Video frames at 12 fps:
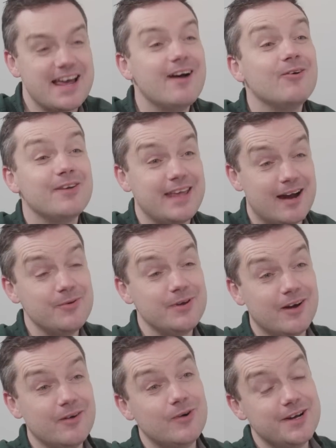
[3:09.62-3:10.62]
how
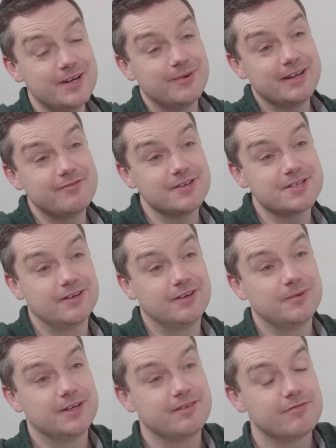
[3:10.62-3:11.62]
young were you when you first
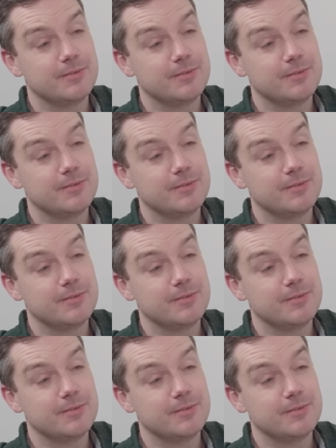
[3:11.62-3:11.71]
started working for